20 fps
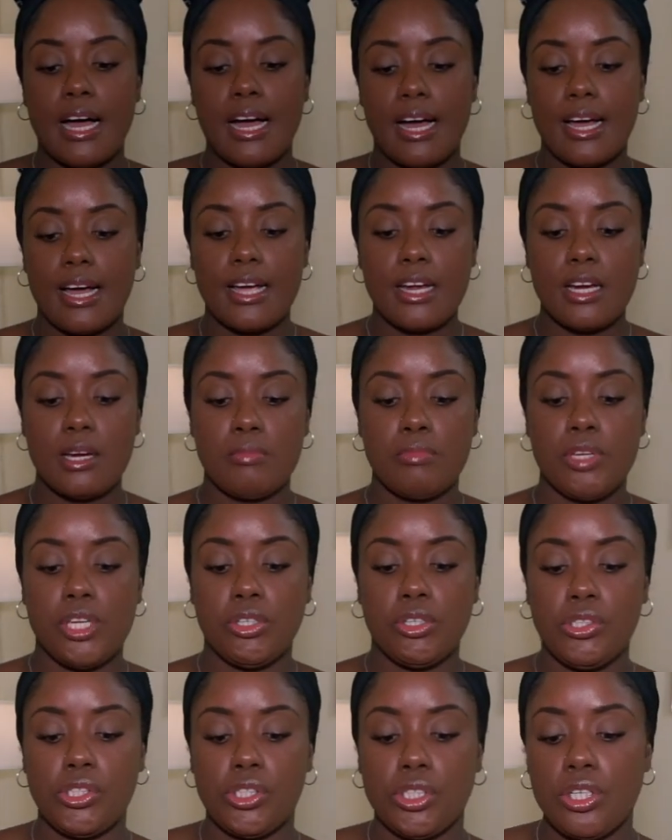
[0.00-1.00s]
I am
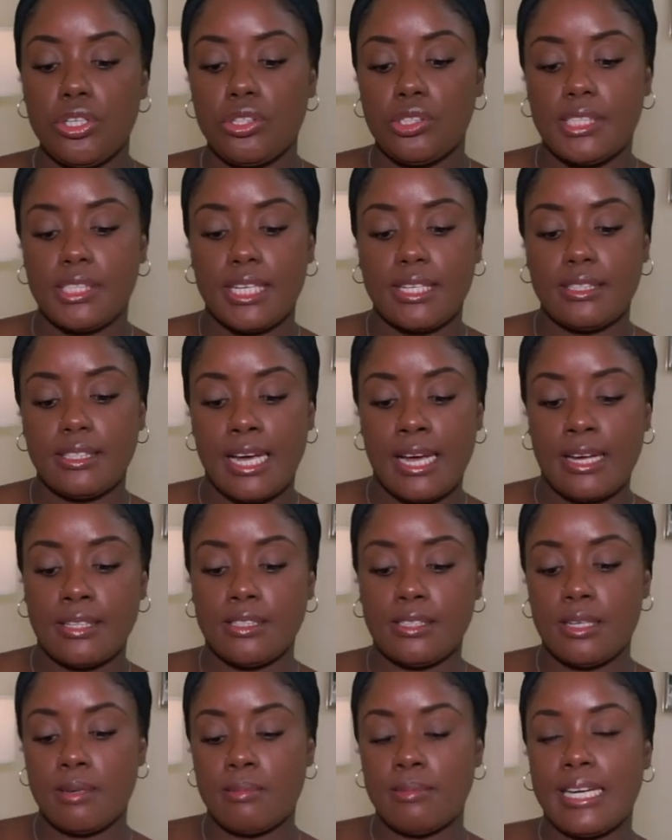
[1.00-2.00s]
used to using
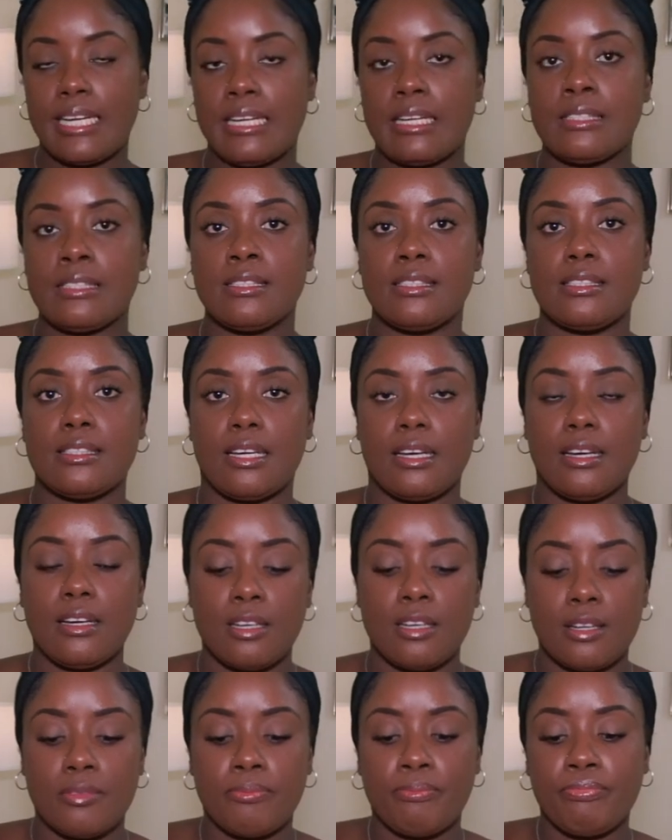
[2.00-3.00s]
niacinamide and
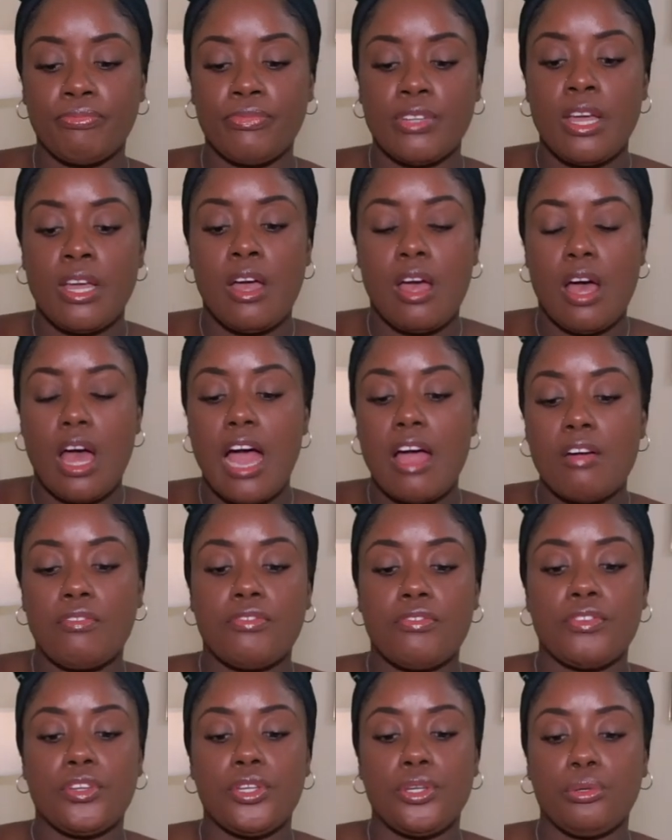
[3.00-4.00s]
zinc.
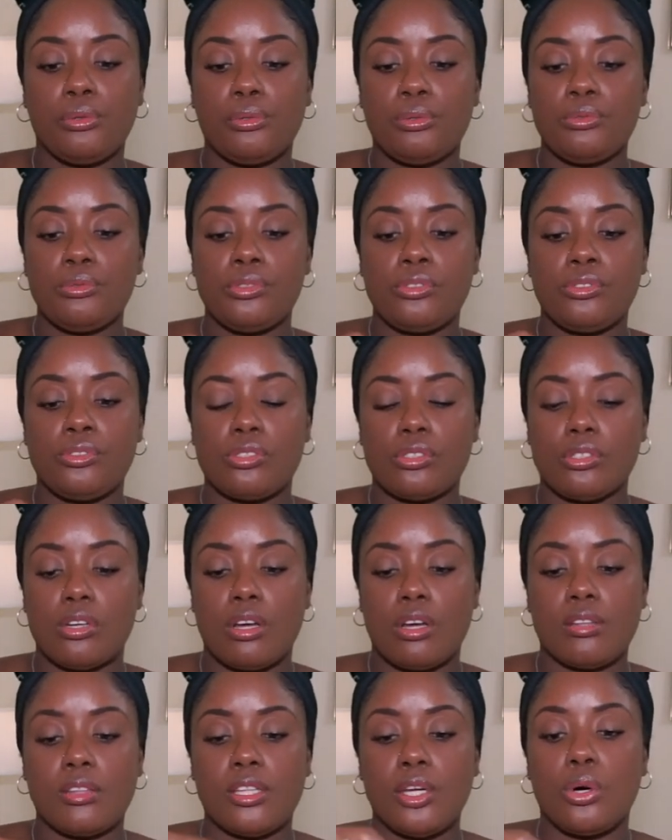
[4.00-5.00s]
I've used
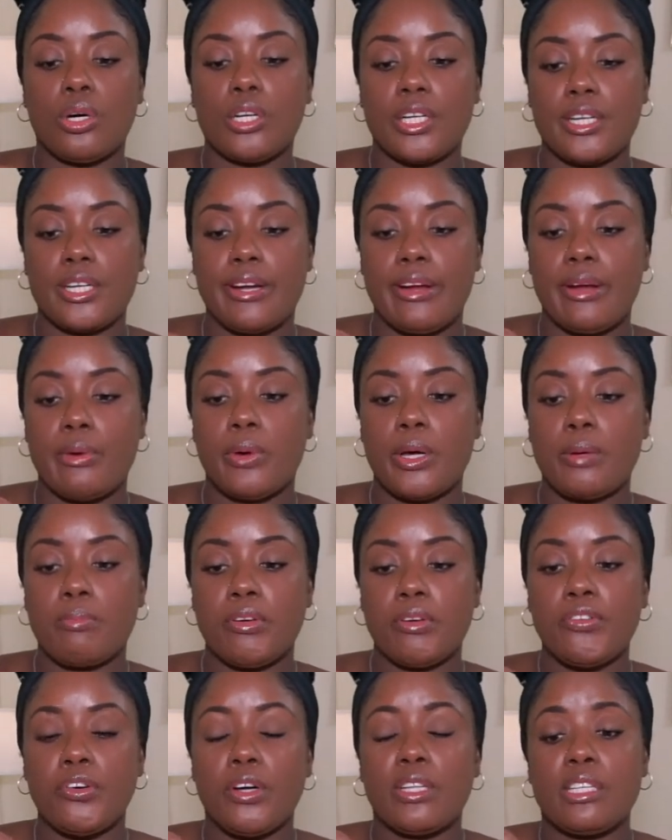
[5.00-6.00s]
the ordinary one
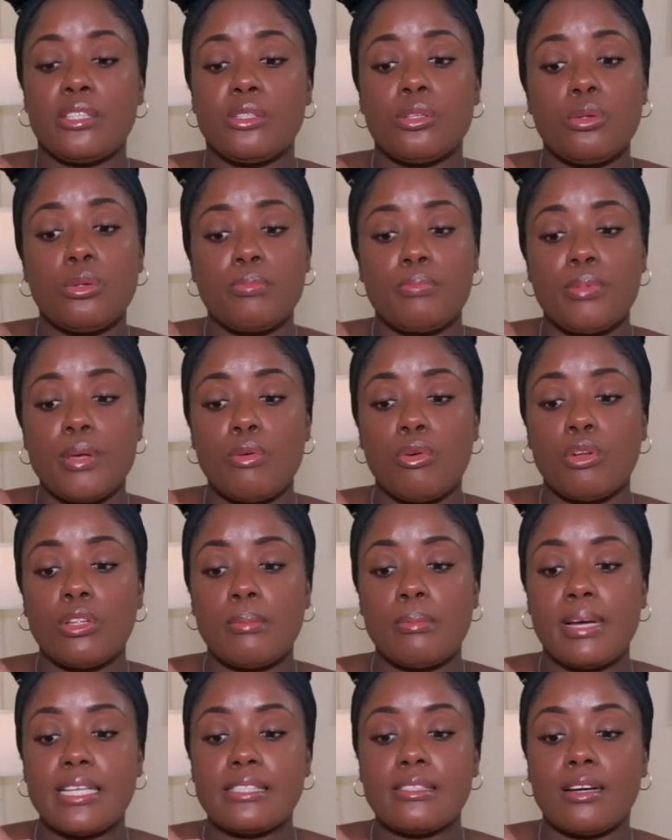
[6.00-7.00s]
before. This will be only
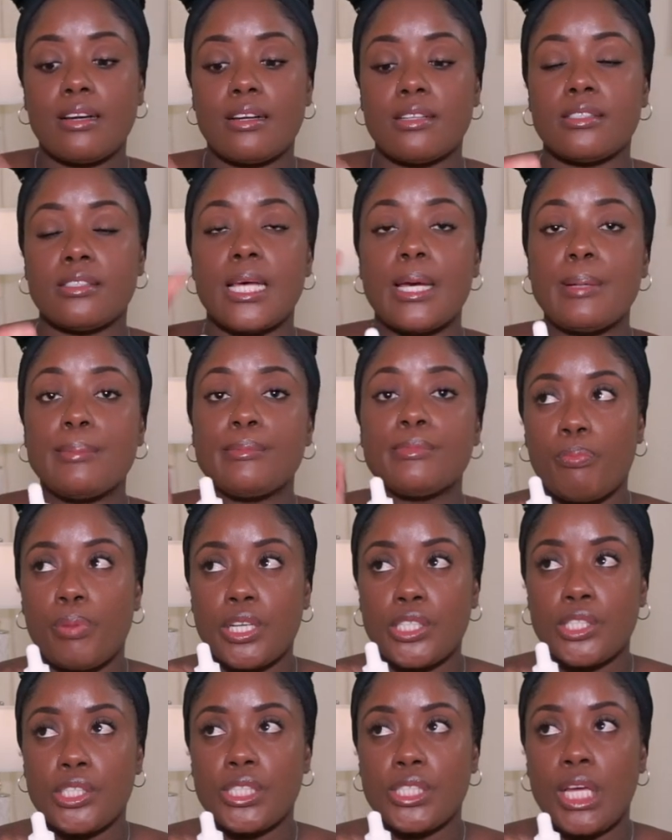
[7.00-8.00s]
my second time
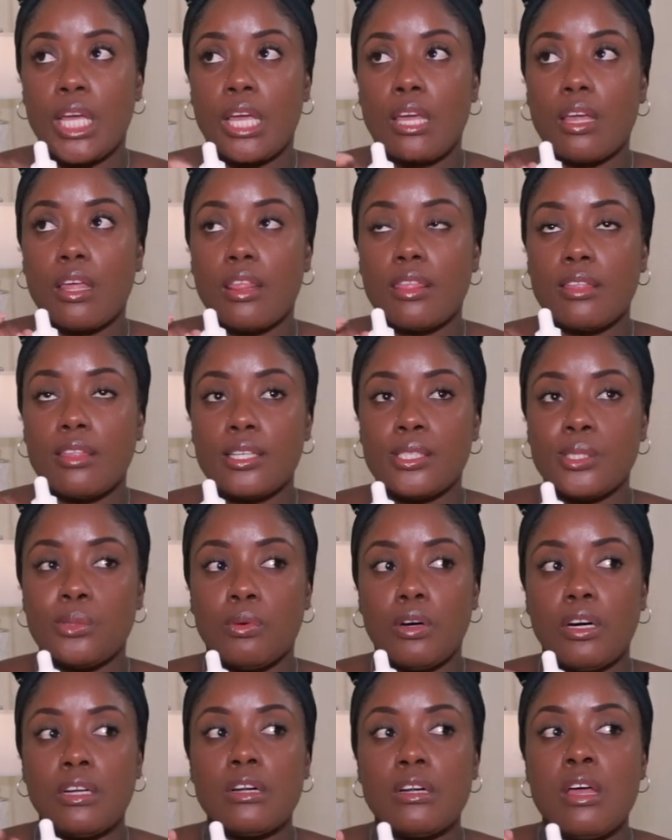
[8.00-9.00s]
purchasing this
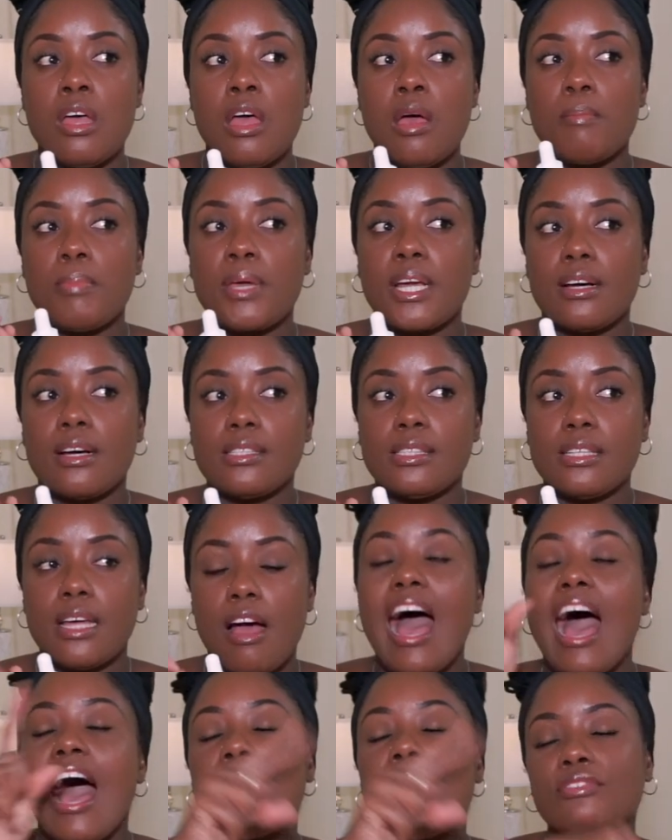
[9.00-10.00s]
one because
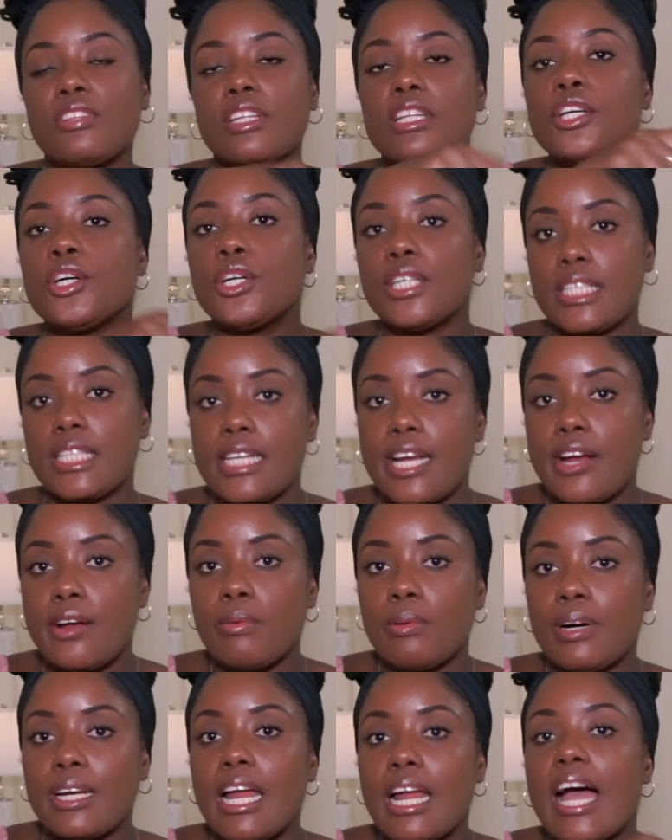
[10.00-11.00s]
after the ordinary
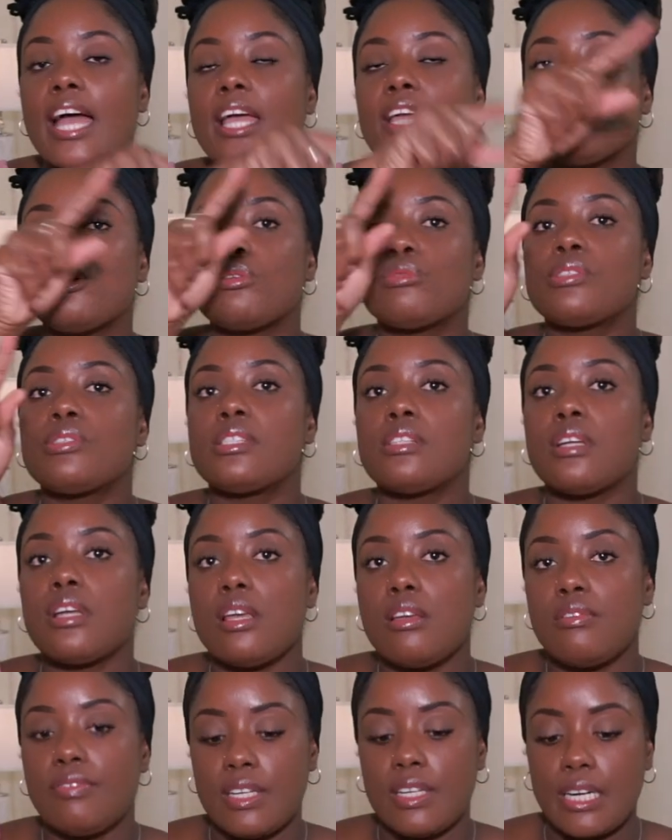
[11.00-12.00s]
one, I used
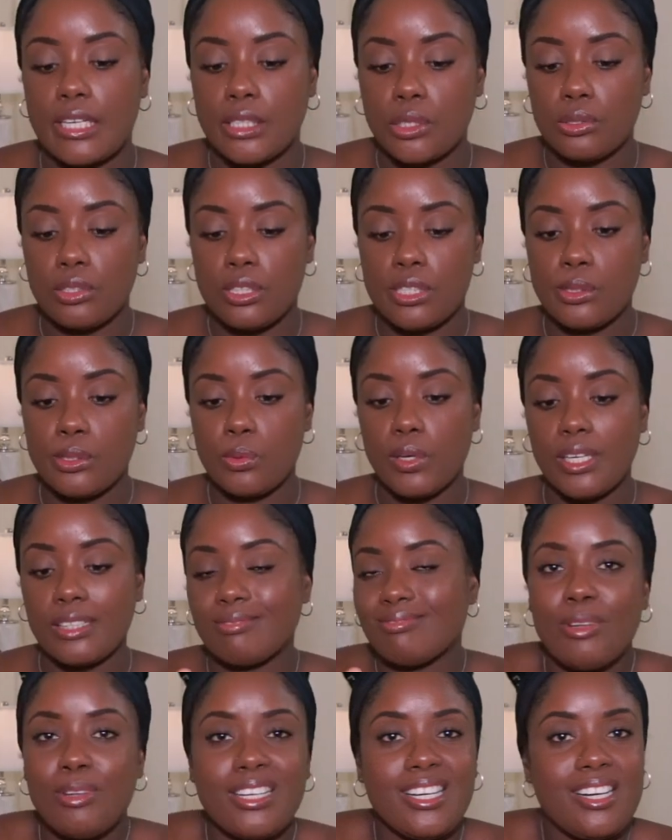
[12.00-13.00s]
Eva Naturals one.
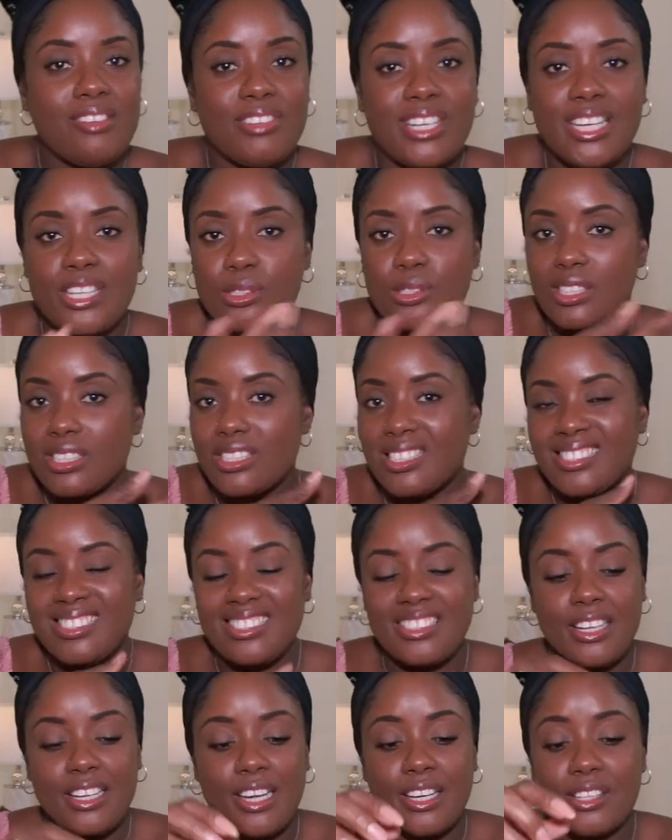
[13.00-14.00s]
Eva Naturals
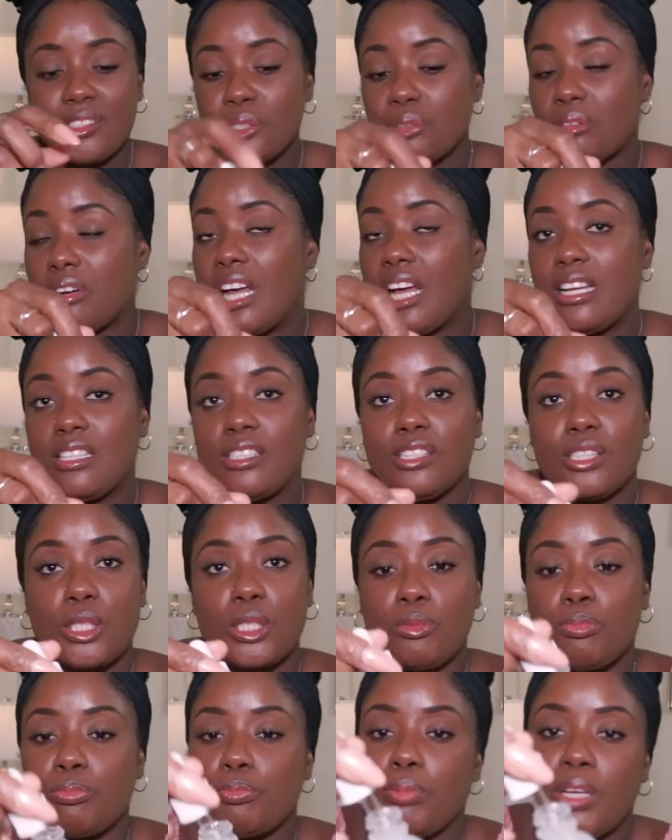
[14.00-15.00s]
isn't here, so I
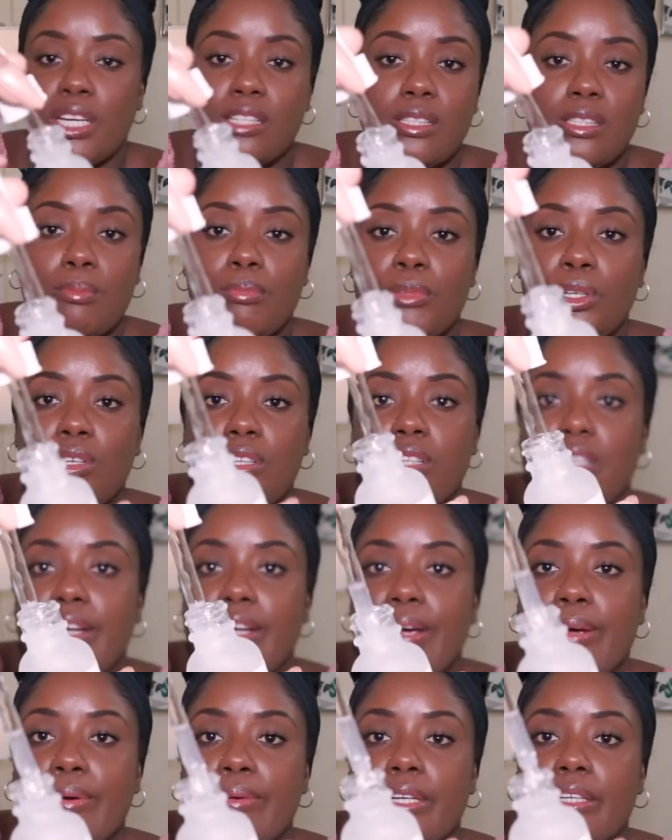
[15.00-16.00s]
just picked up the
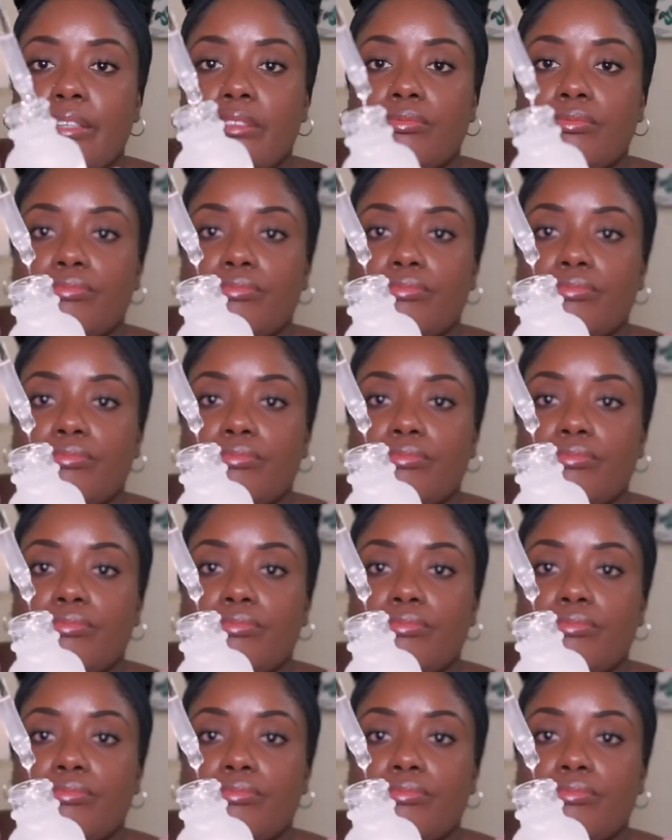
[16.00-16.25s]
ordinary one.